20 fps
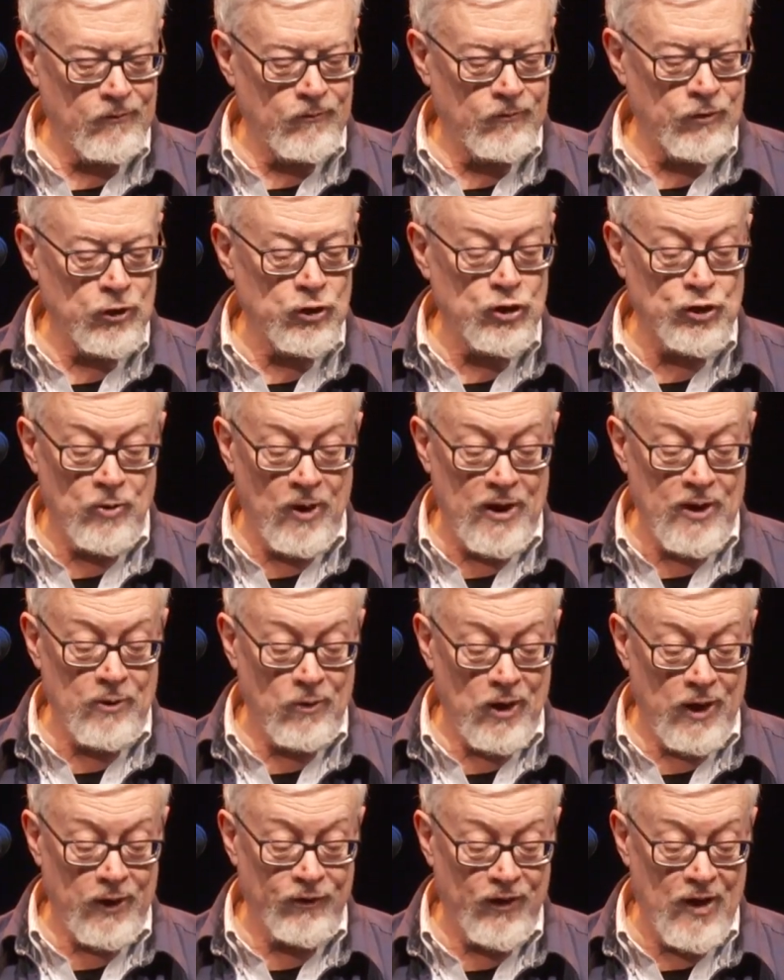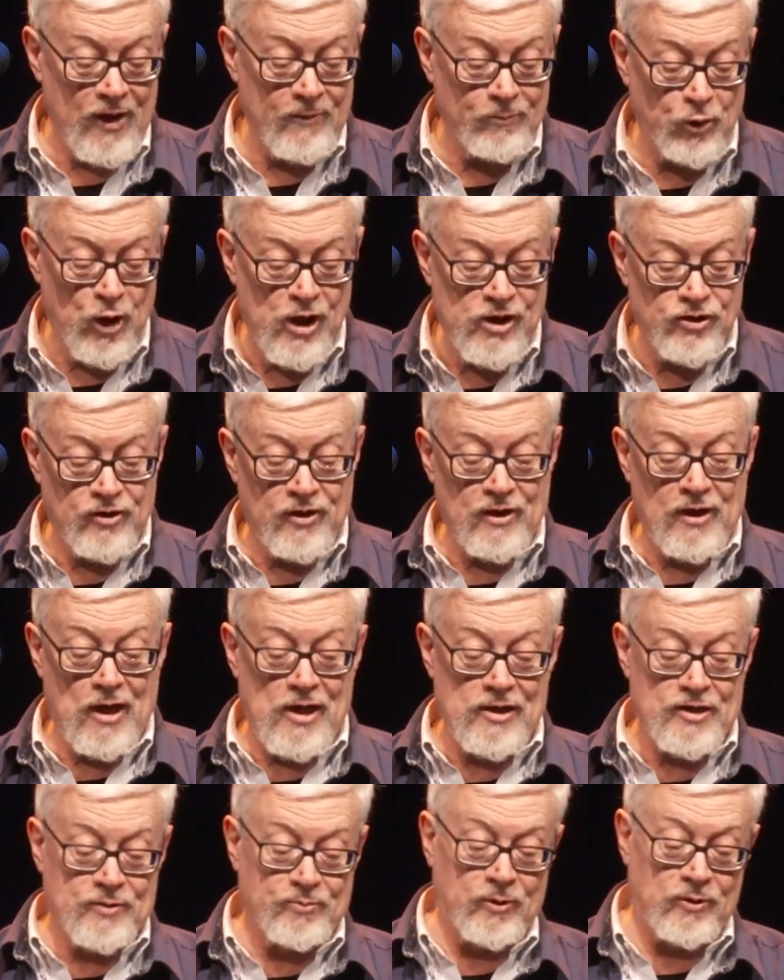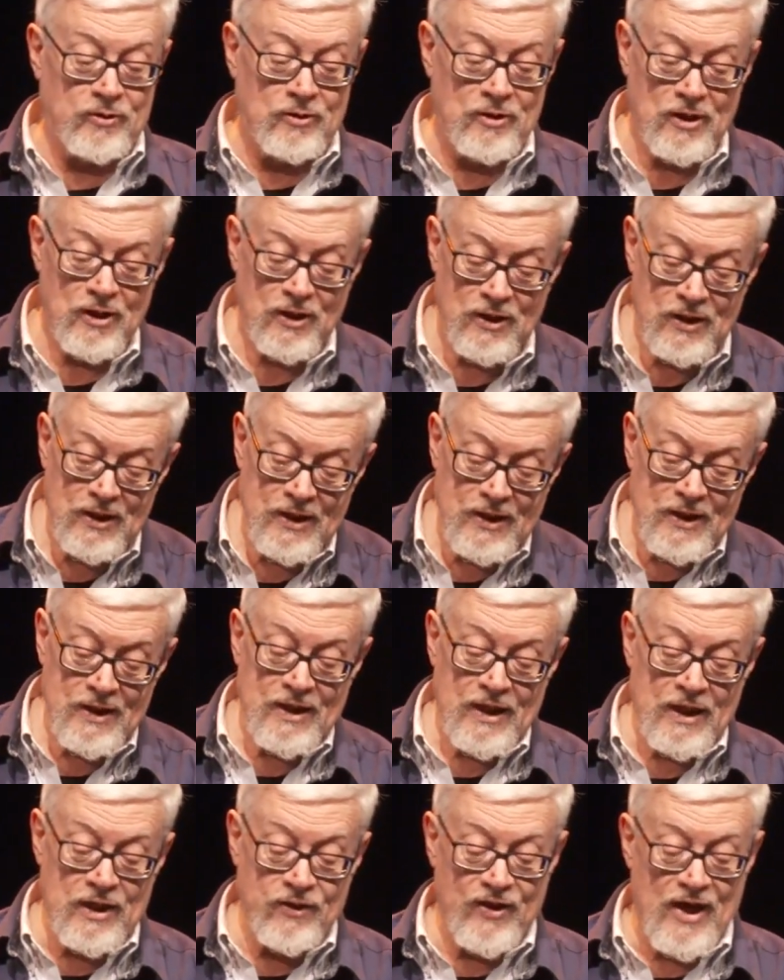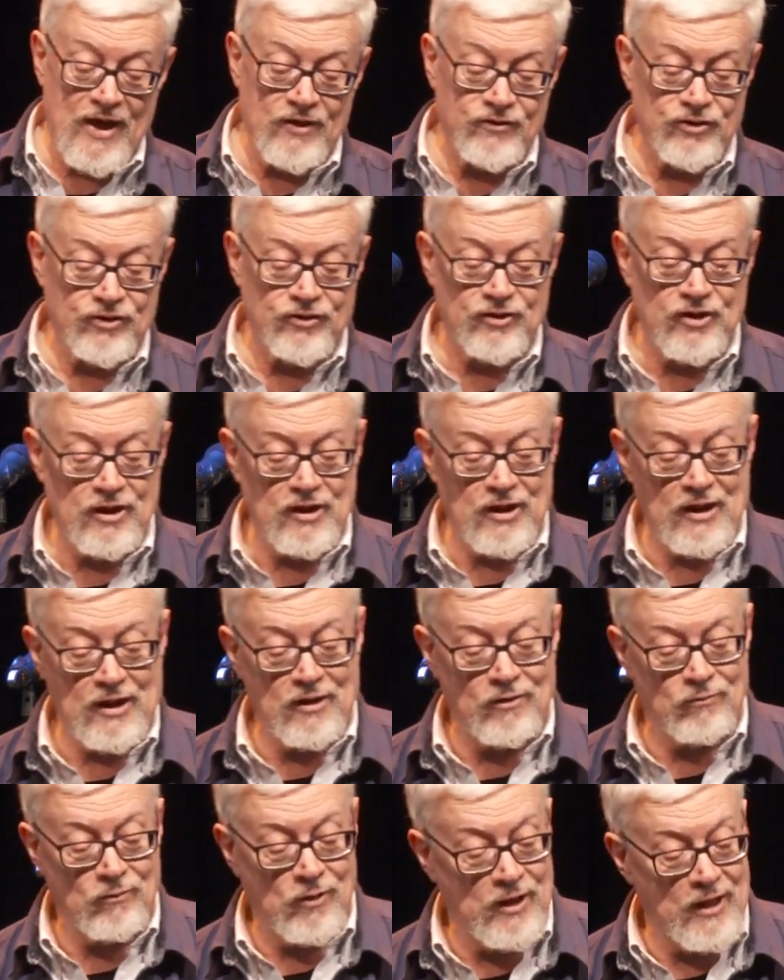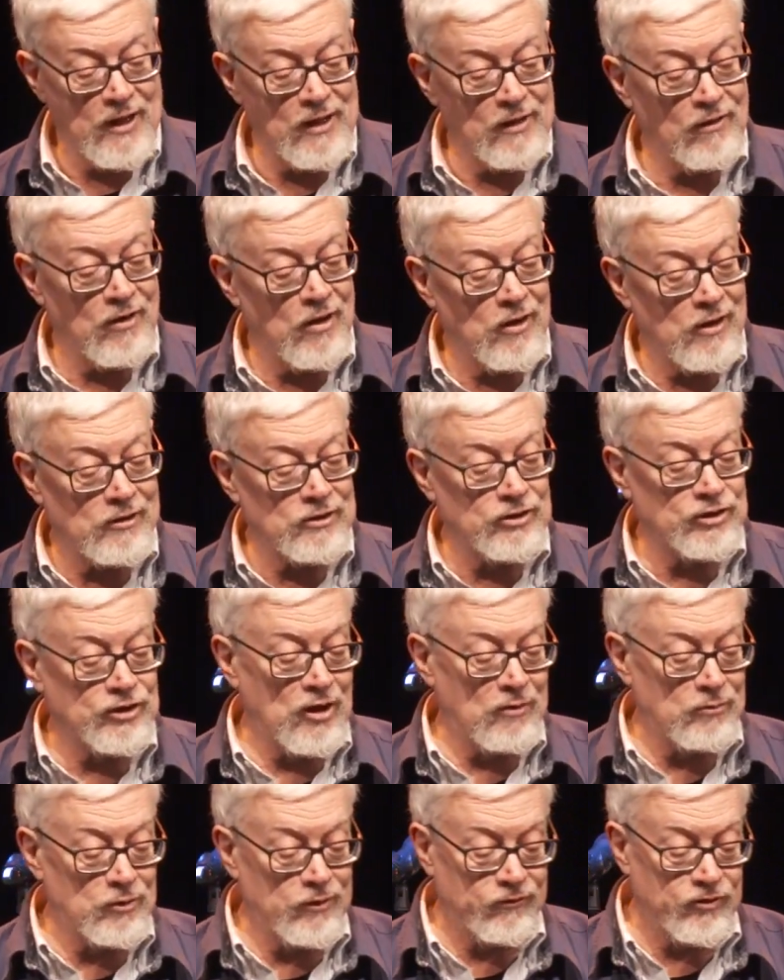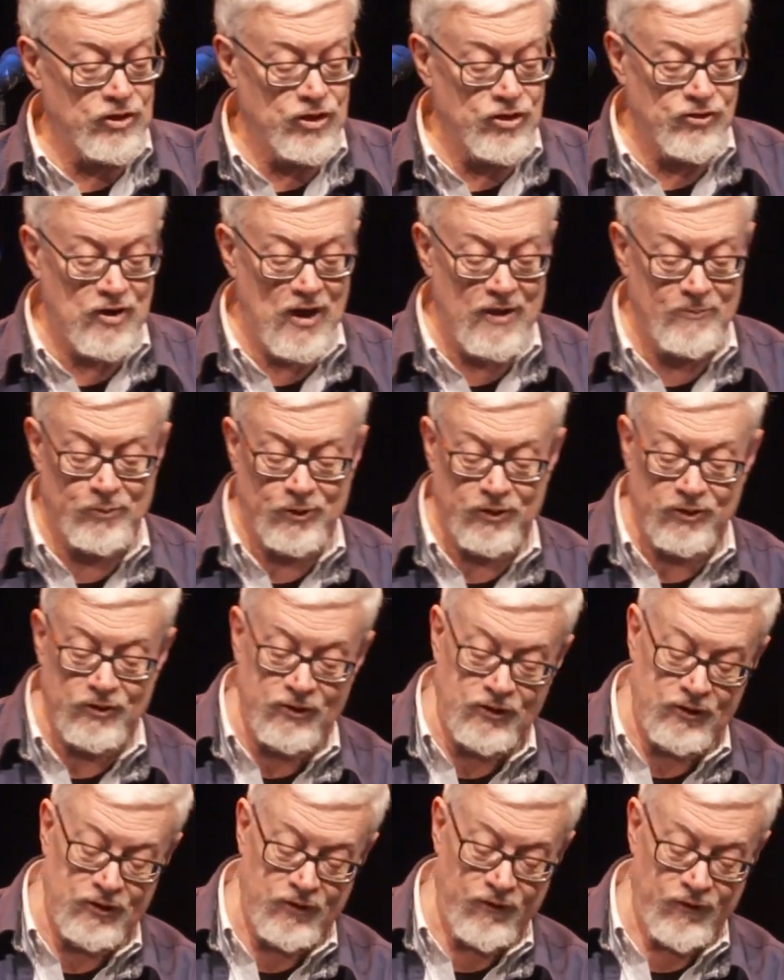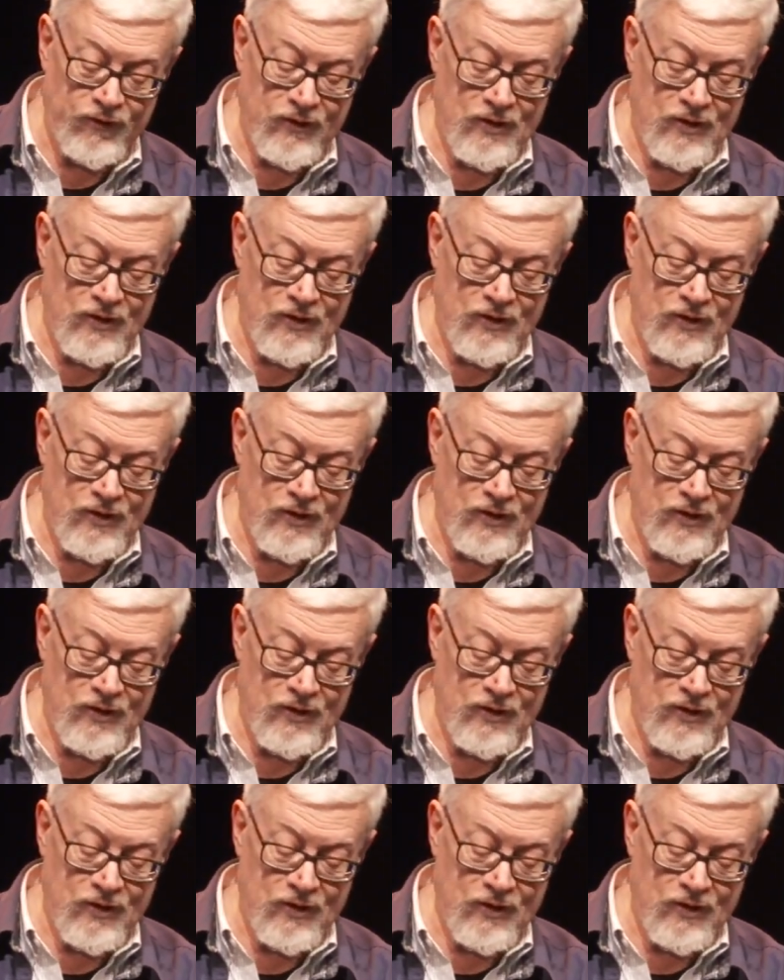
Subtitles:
verse 21. They preached the gospel in that city and won a large number of disciples.